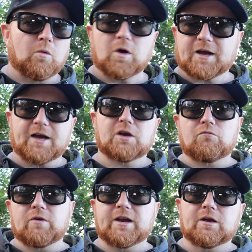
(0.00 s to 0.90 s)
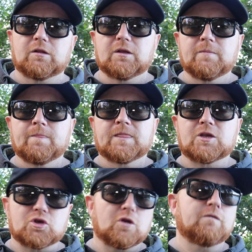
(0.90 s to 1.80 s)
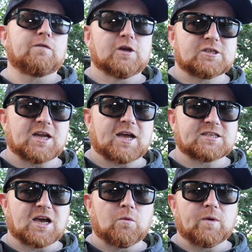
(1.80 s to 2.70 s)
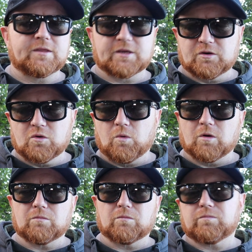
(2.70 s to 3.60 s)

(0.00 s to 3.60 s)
What kind of reel did you first start out with, and what